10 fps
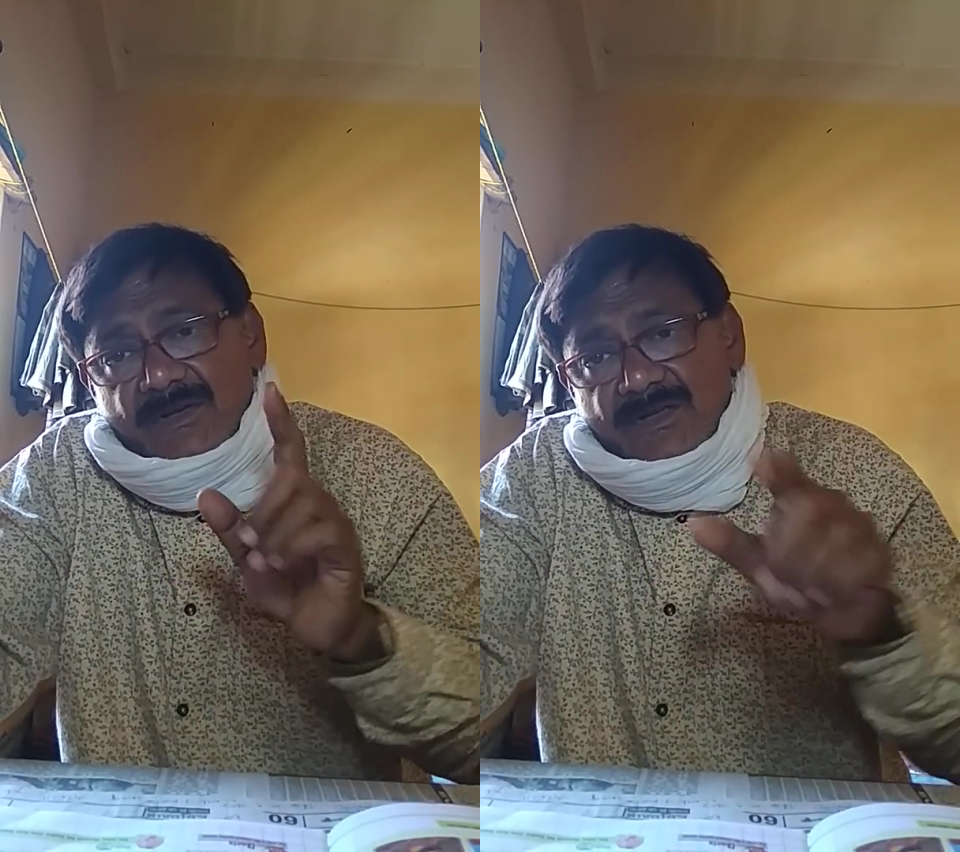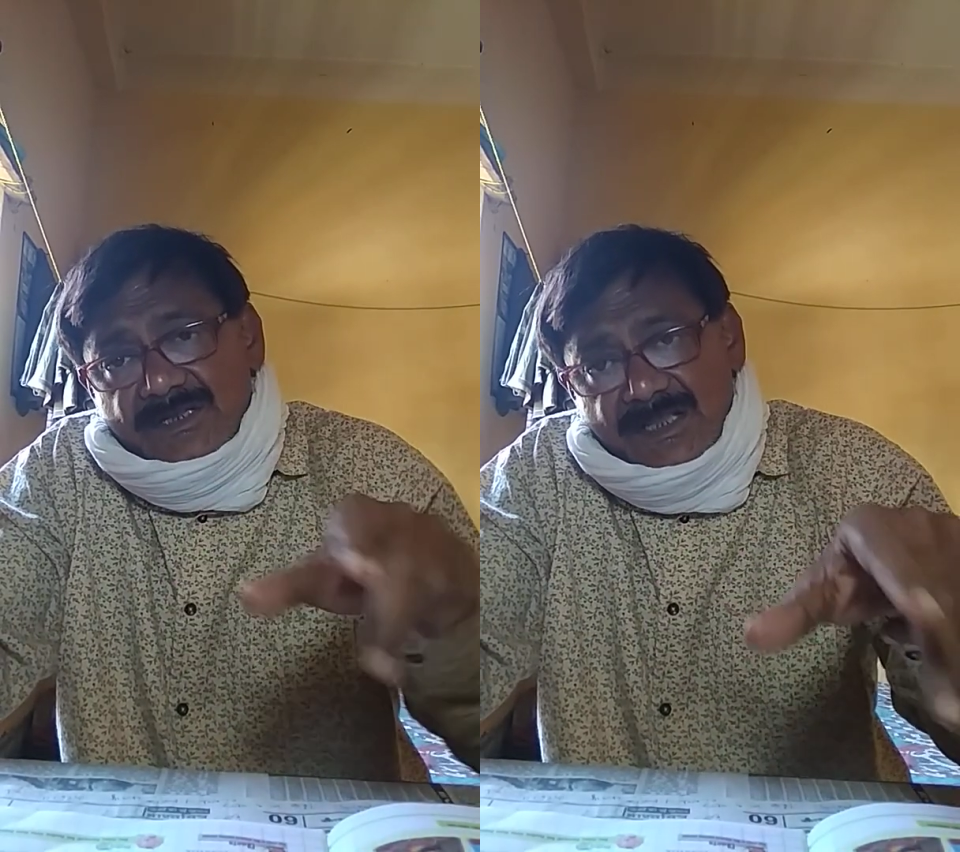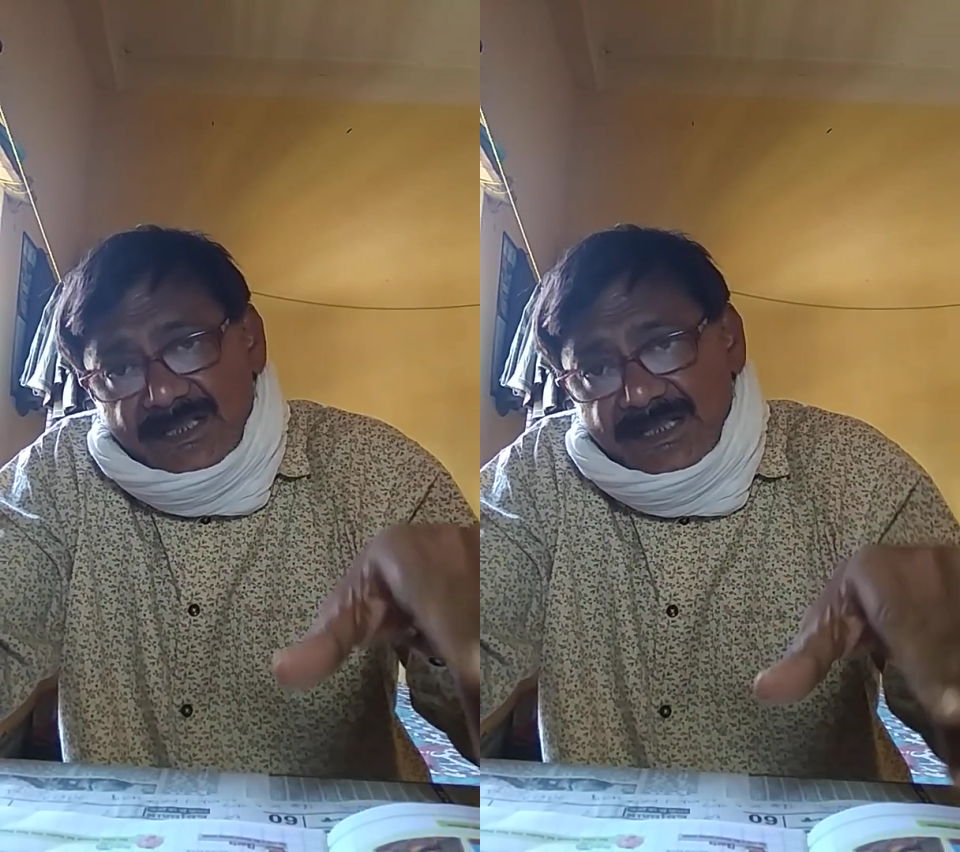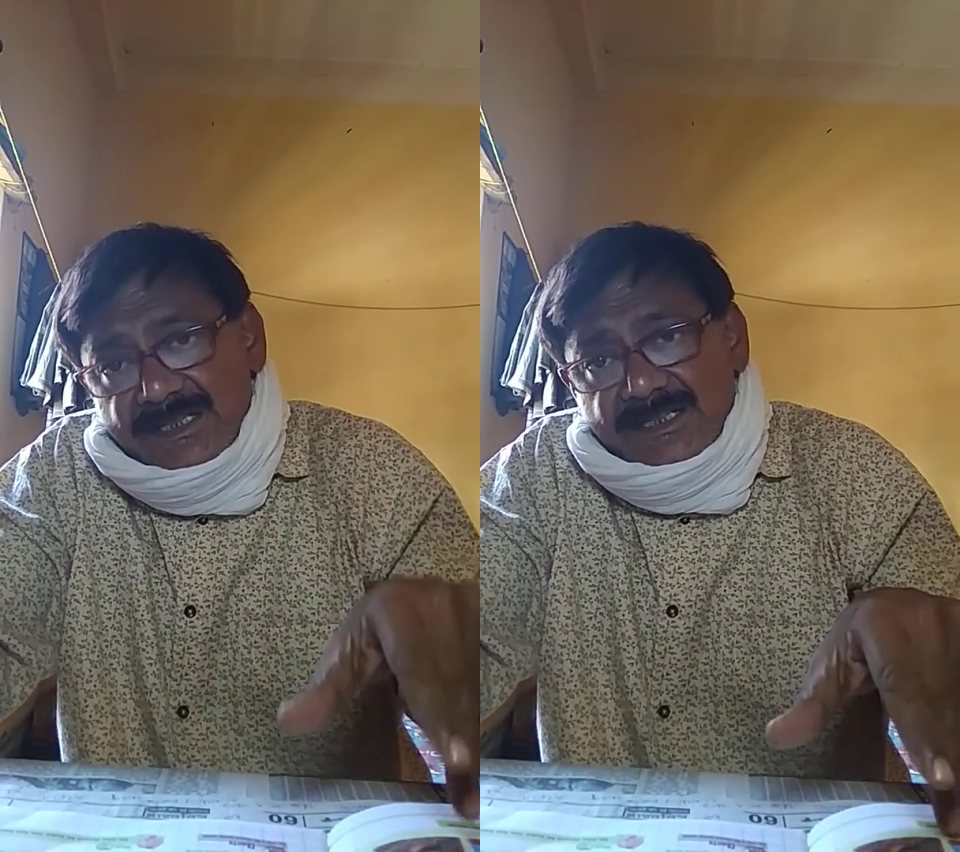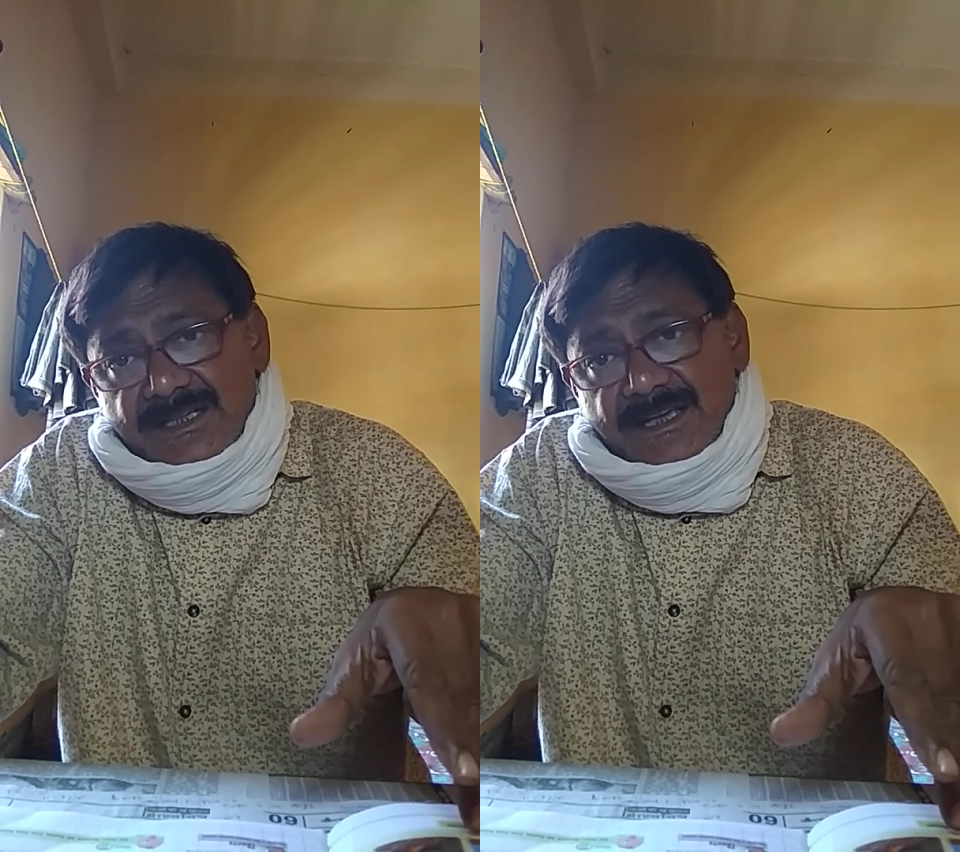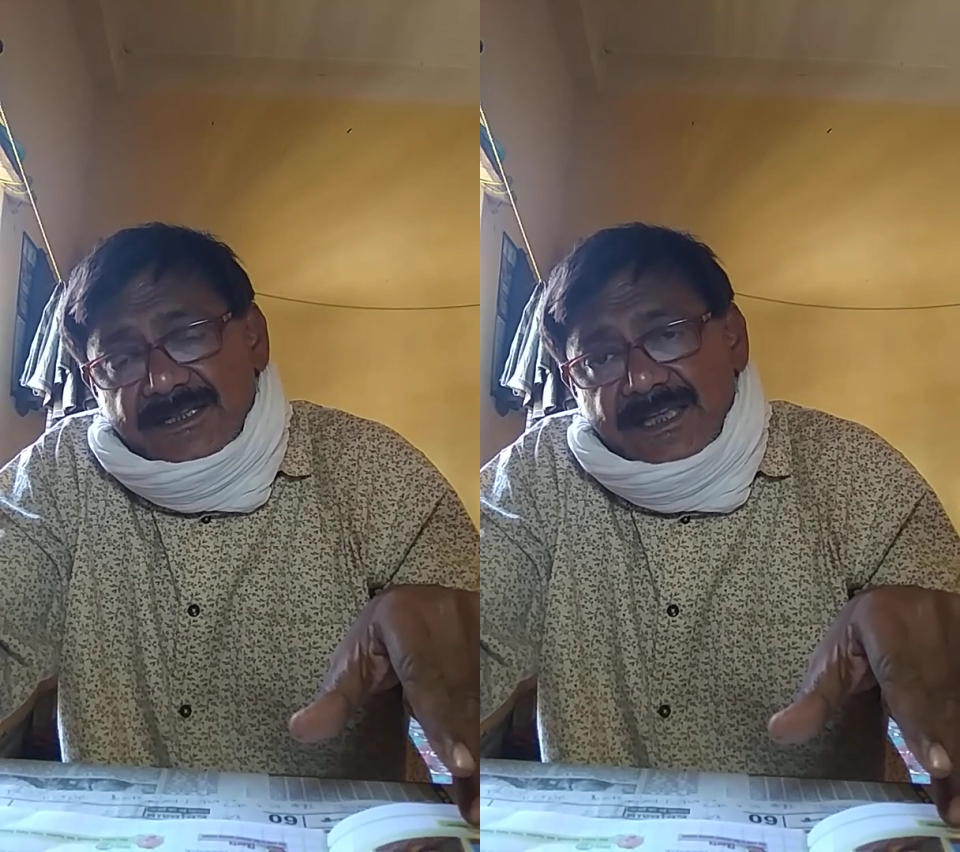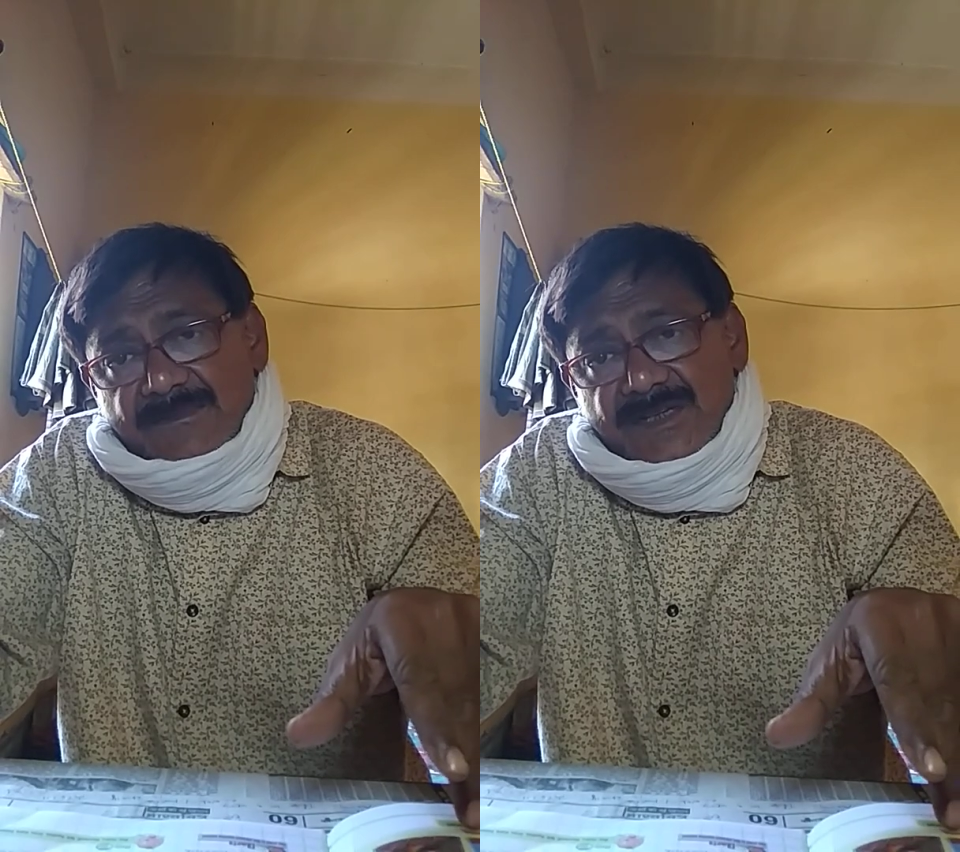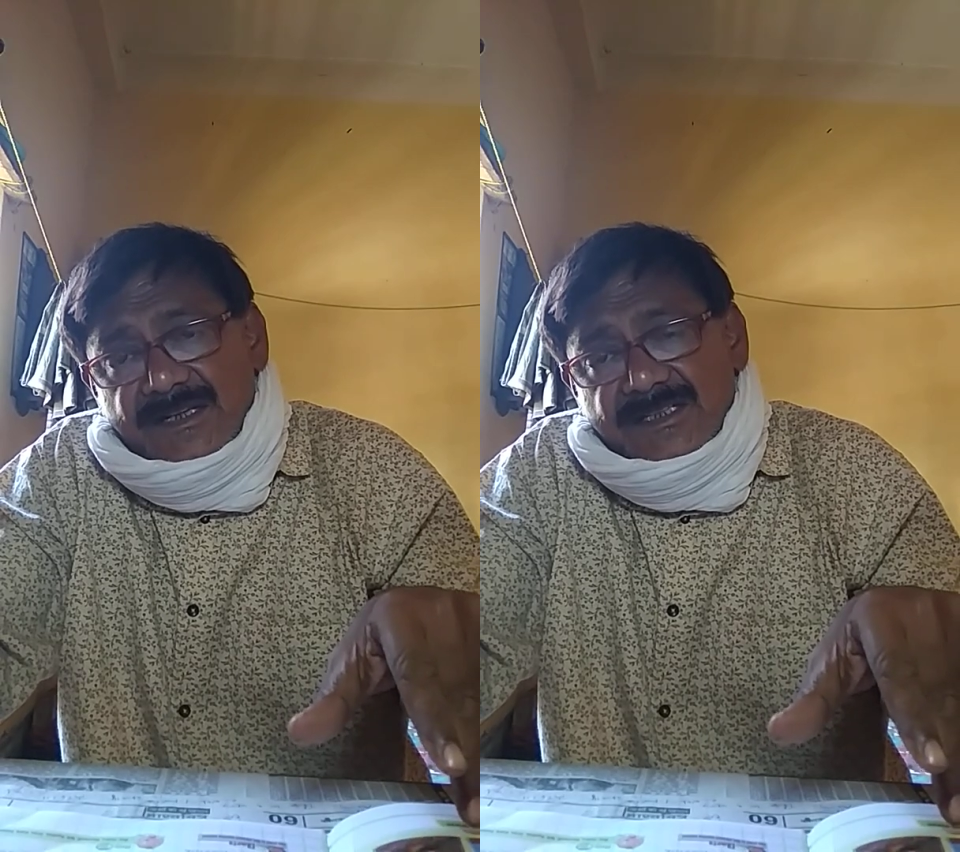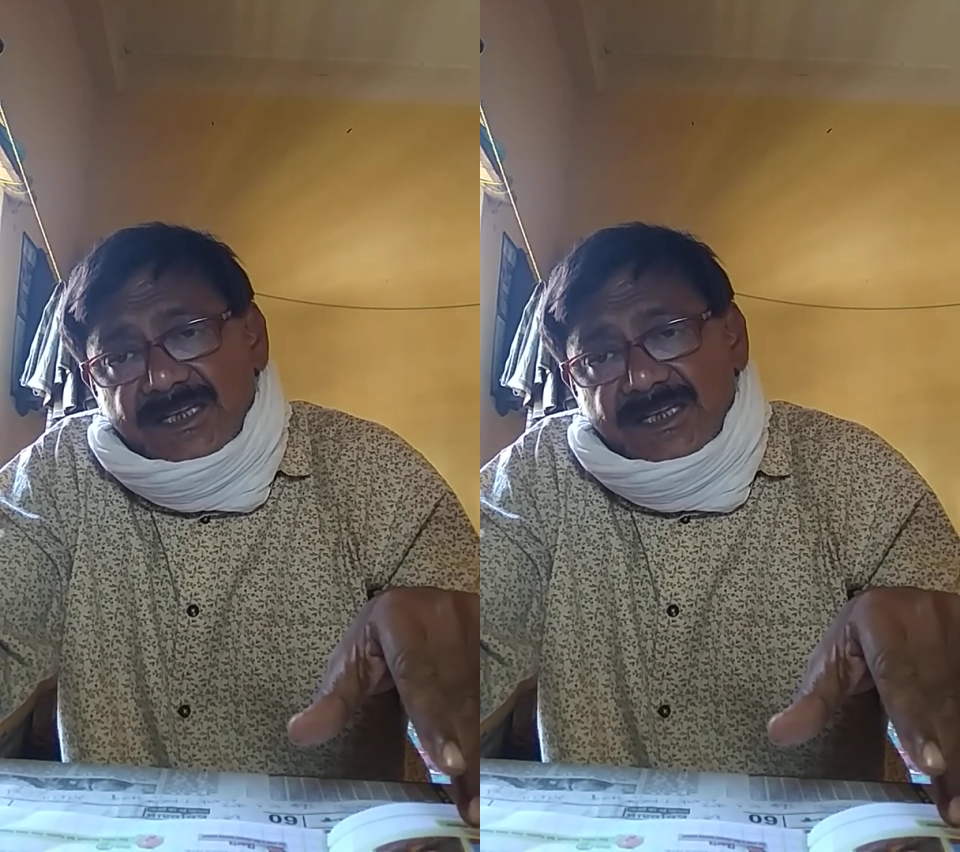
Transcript: because in this subject,